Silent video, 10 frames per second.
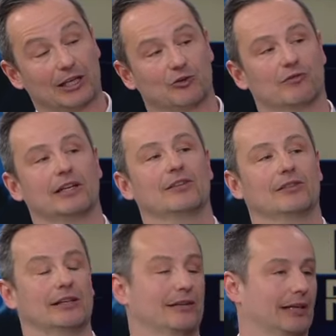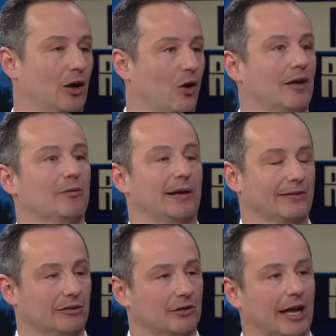intravenously, they say, oh, I have a
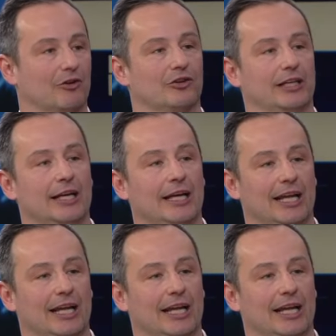penicillin allergy.